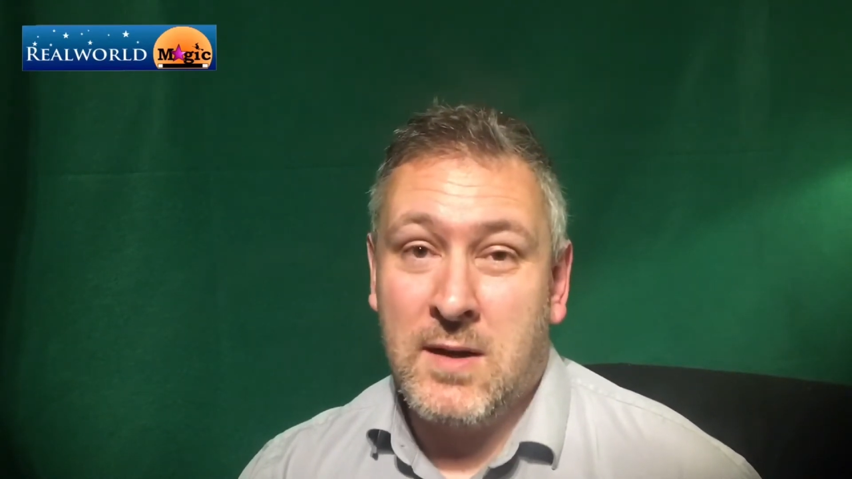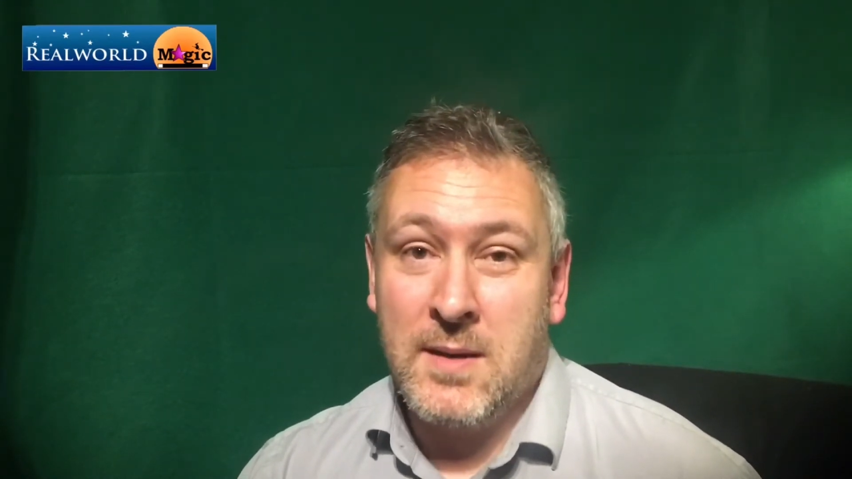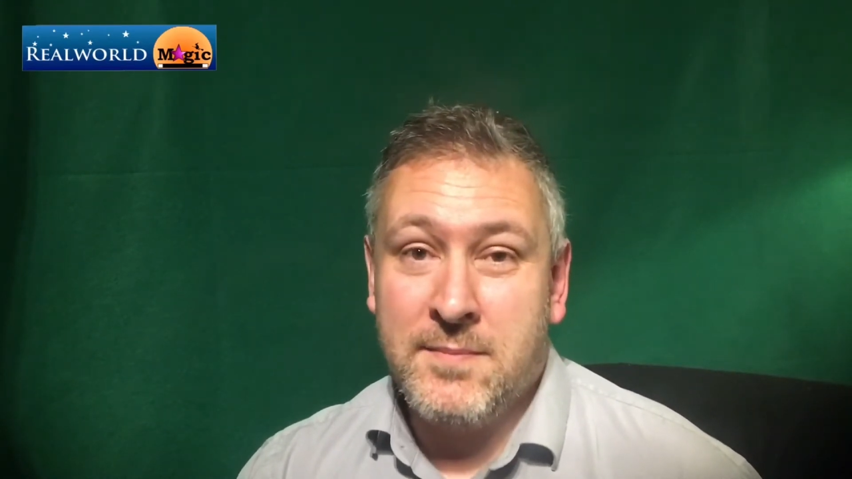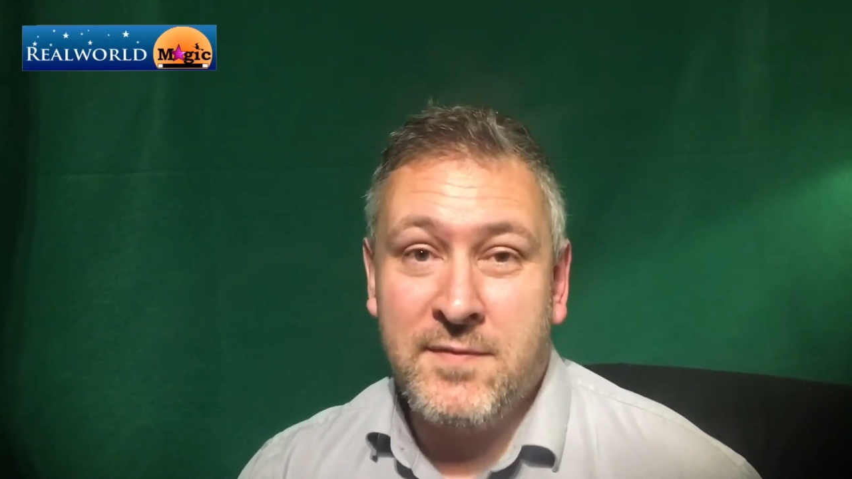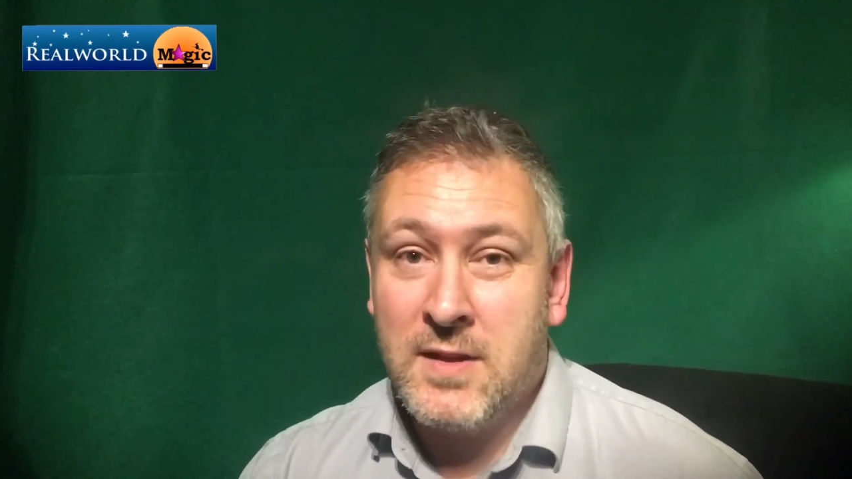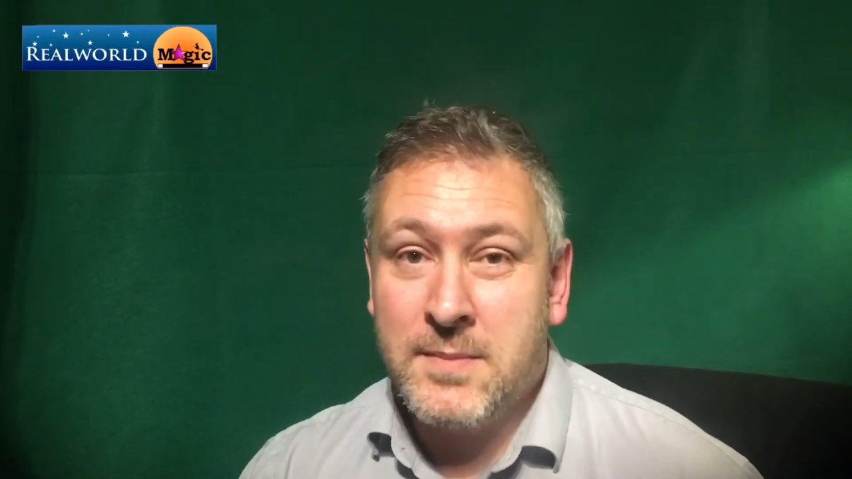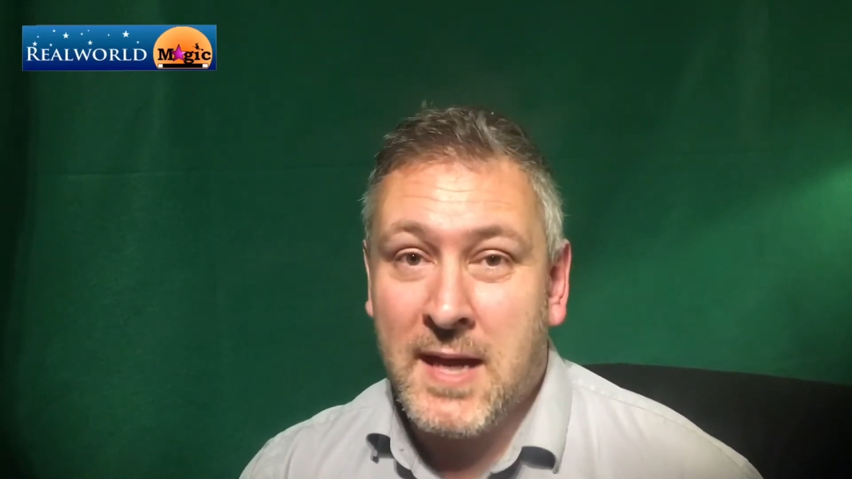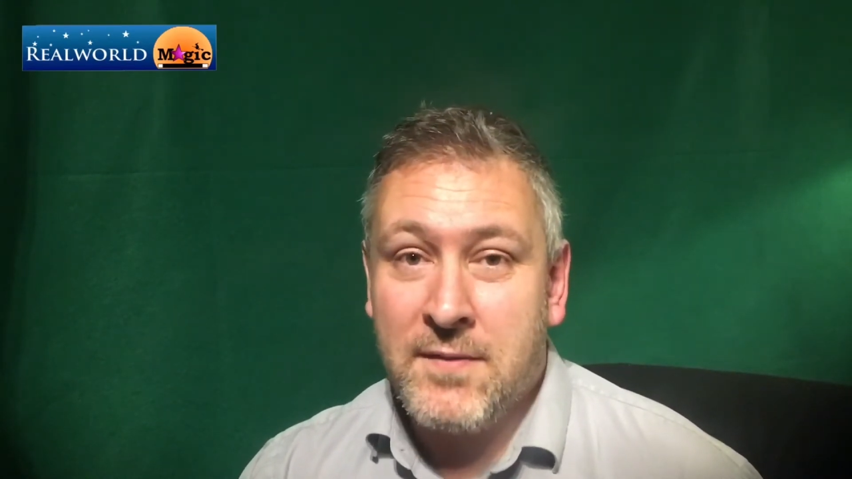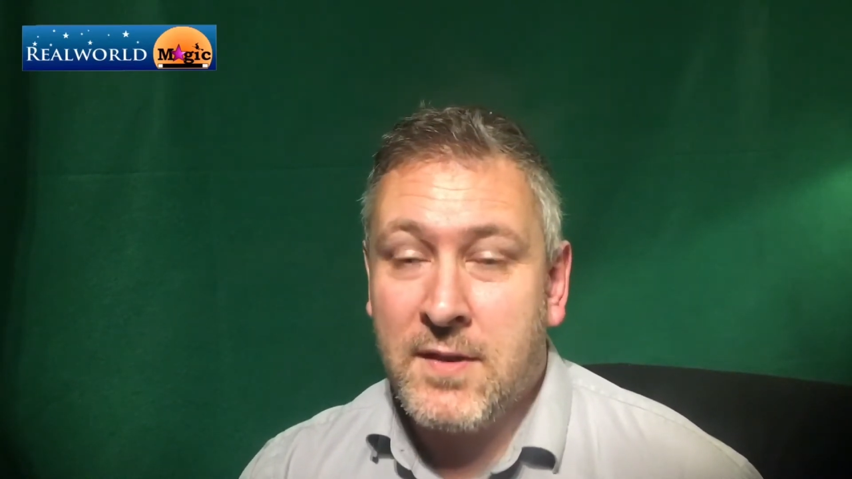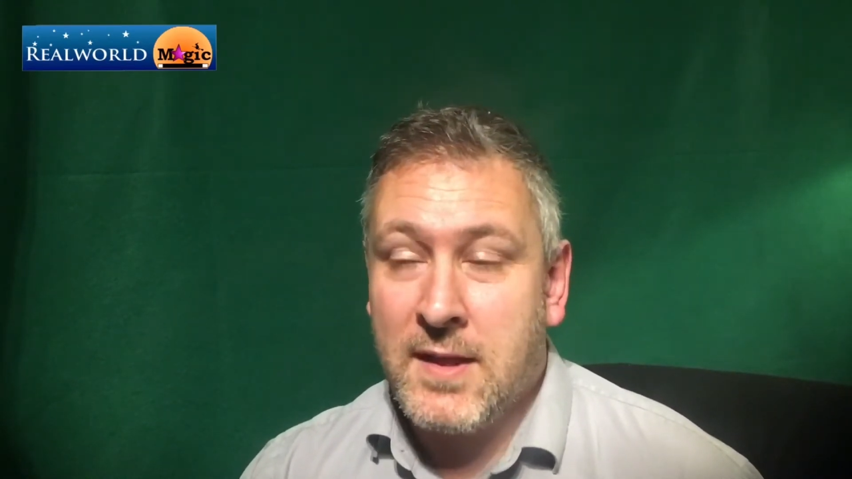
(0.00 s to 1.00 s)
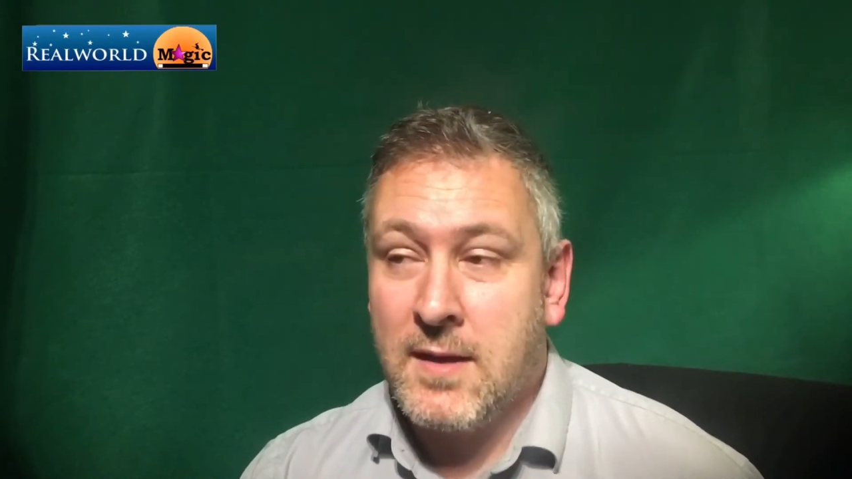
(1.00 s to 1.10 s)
I'm filming everything.